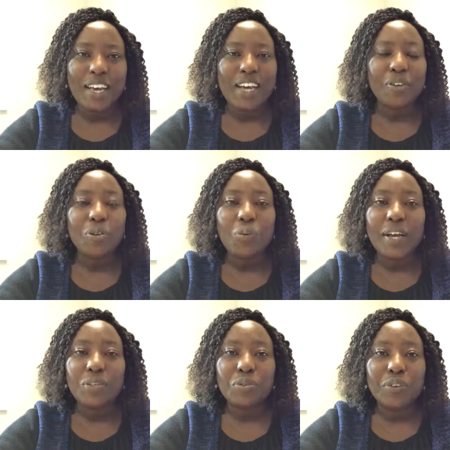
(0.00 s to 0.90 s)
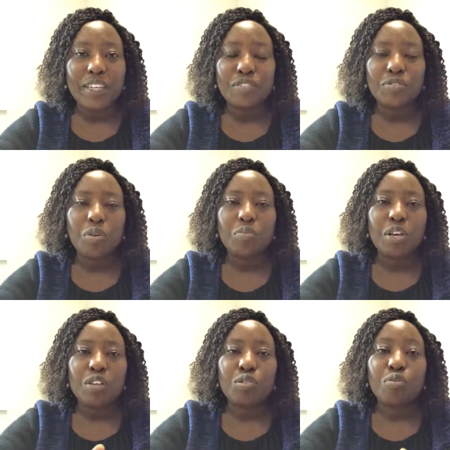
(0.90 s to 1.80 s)
I don't know where to range from.
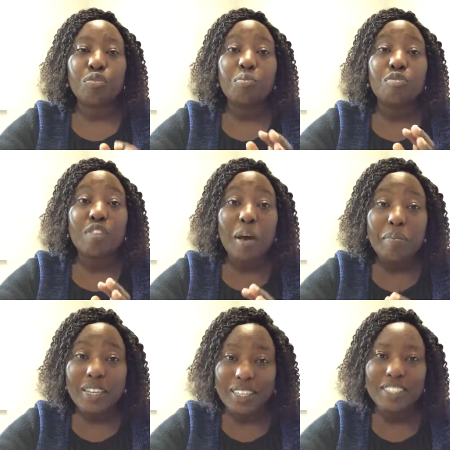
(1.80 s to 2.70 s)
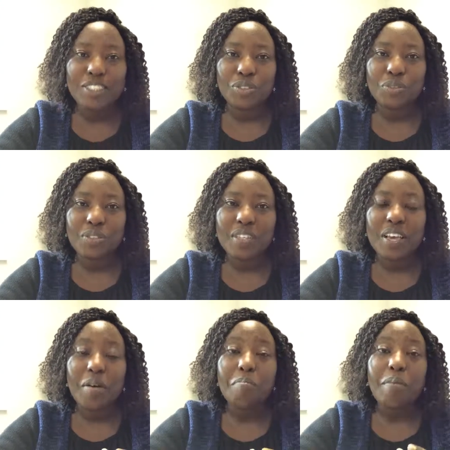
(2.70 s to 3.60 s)
So, from family issues,
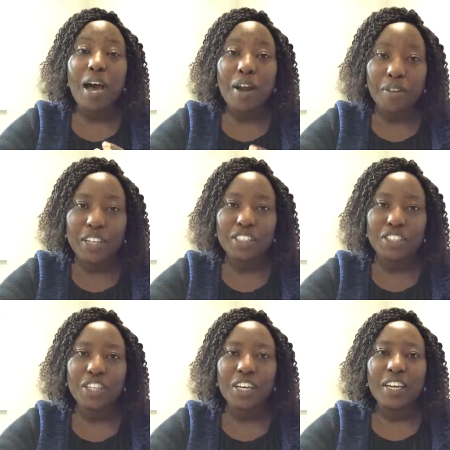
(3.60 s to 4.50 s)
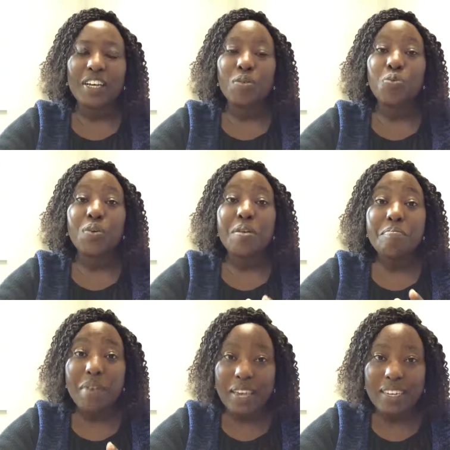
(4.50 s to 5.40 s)
marriage,
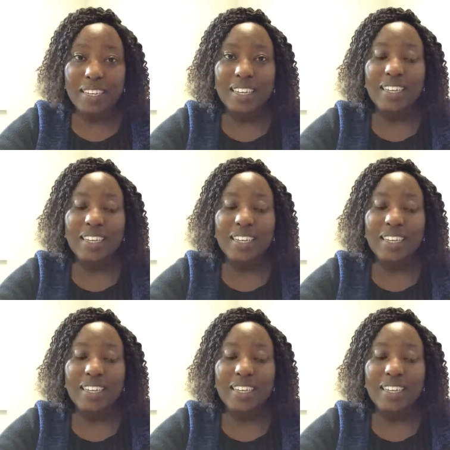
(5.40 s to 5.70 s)
women,